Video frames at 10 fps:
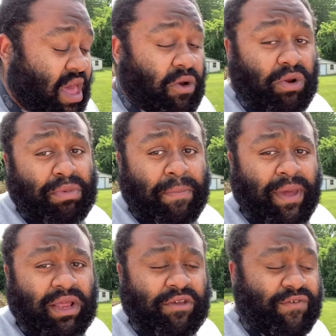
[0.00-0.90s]
going to be
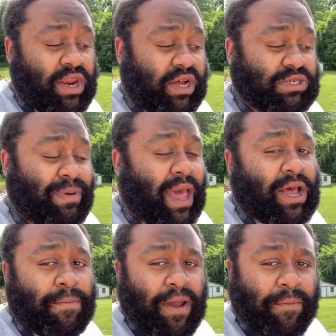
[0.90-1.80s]
picking the videos back
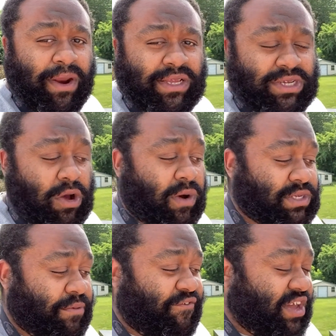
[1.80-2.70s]
up here pretty soon with
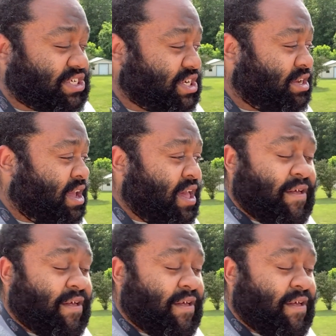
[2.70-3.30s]
some fishing.